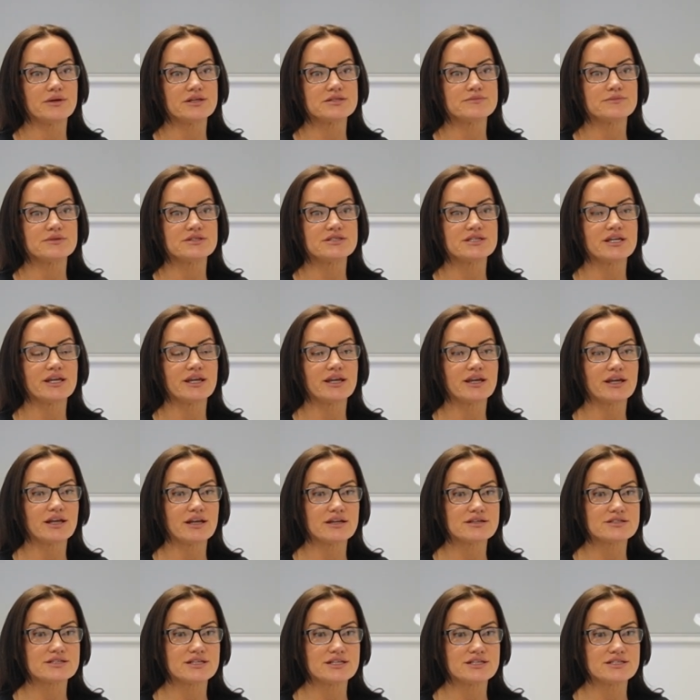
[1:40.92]
is
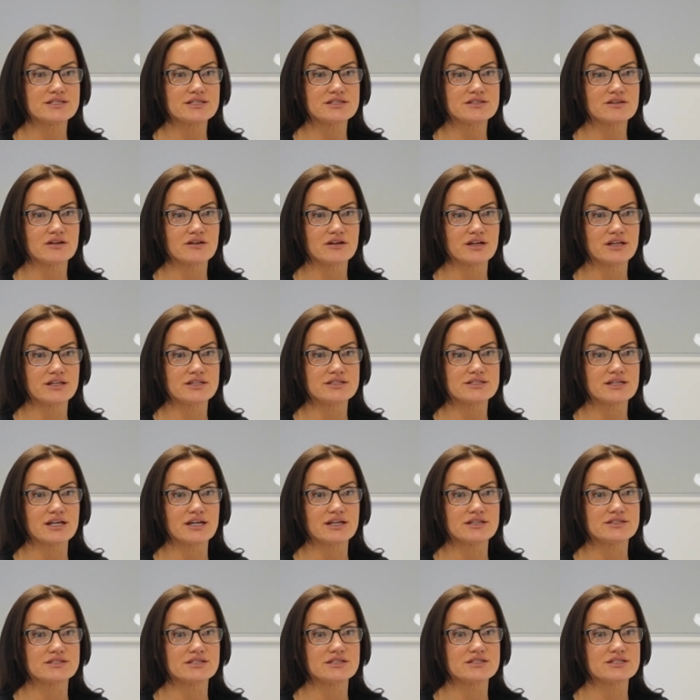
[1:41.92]
meticulously designed
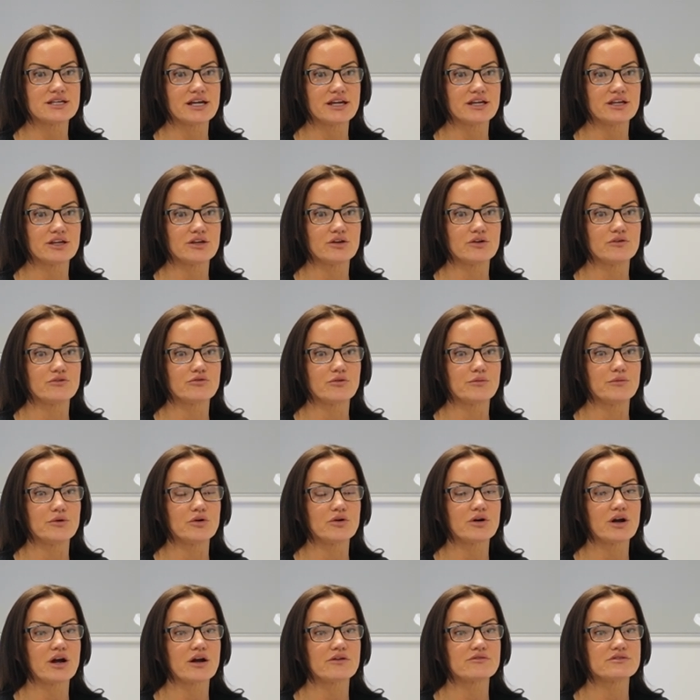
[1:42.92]
and to take you from your
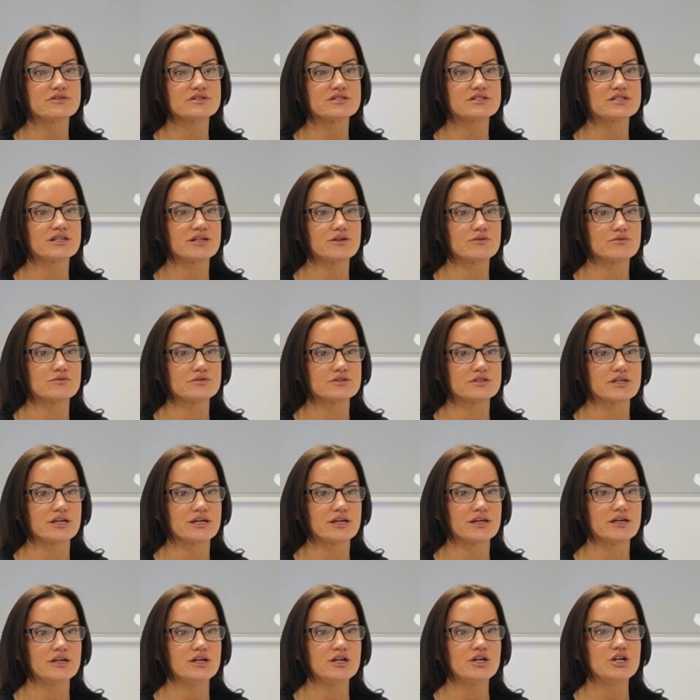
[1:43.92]
current skill
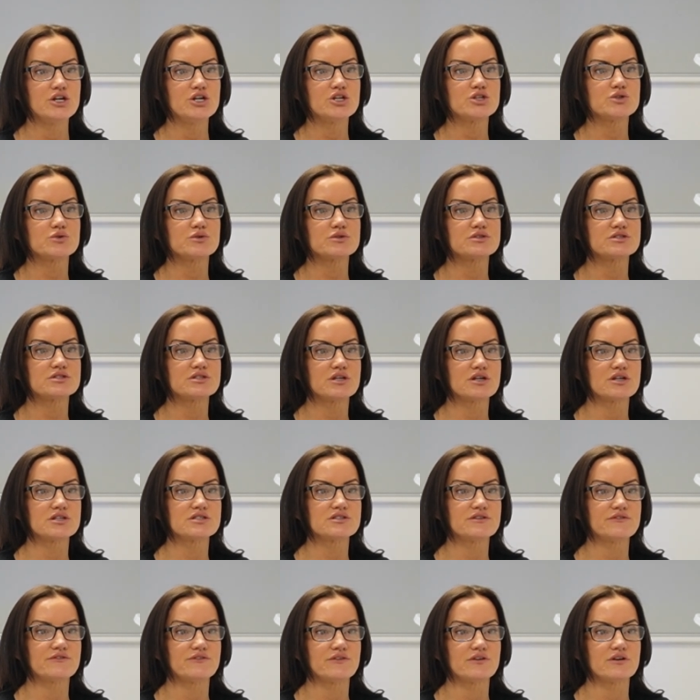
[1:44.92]
set to a
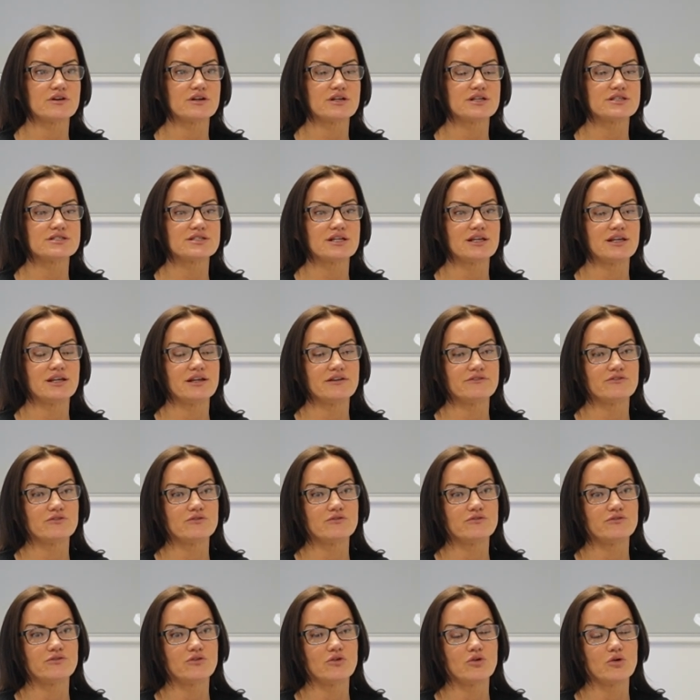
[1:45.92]
certified level
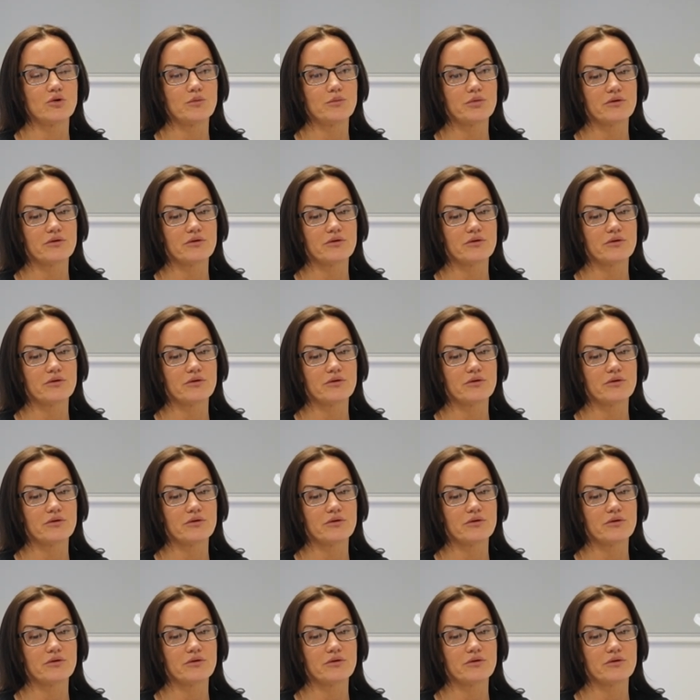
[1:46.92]
4